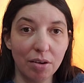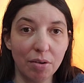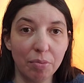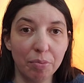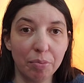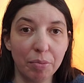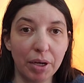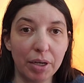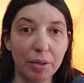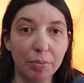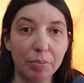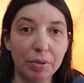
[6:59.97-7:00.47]

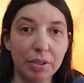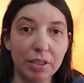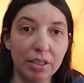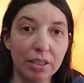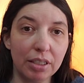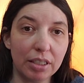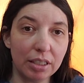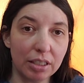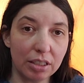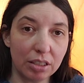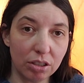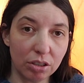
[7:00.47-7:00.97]
might be
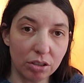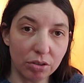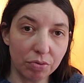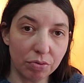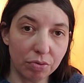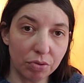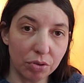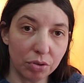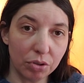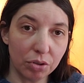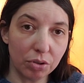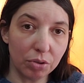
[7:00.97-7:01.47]
easier
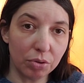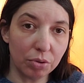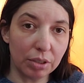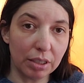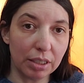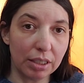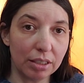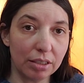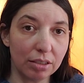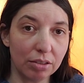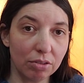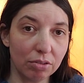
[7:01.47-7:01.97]
for you
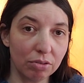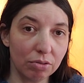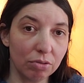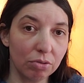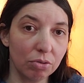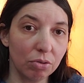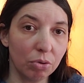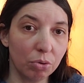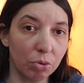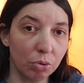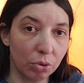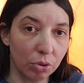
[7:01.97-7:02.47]
than
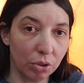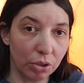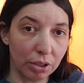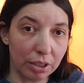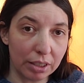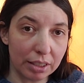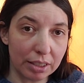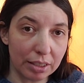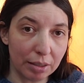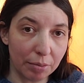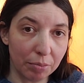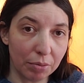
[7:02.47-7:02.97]

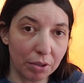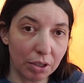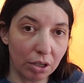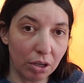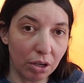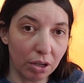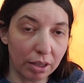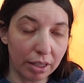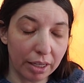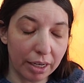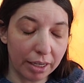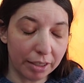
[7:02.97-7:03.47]
ordering
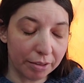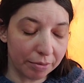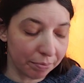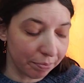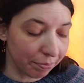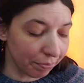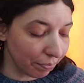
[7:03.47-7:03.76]
something online.